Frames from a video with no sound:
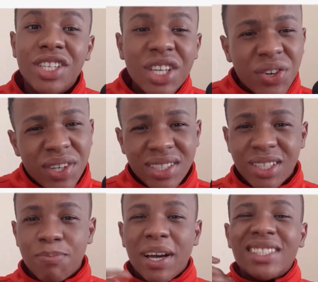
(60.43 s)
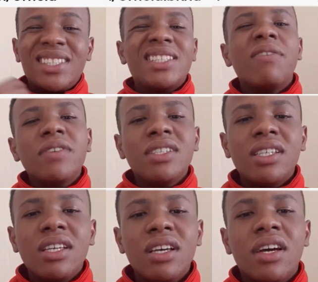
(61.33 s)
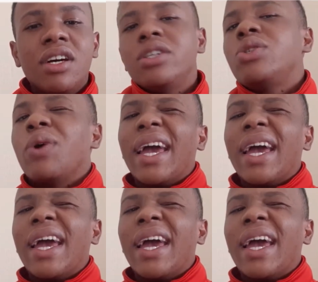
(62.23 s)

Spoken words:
decreases by 70 to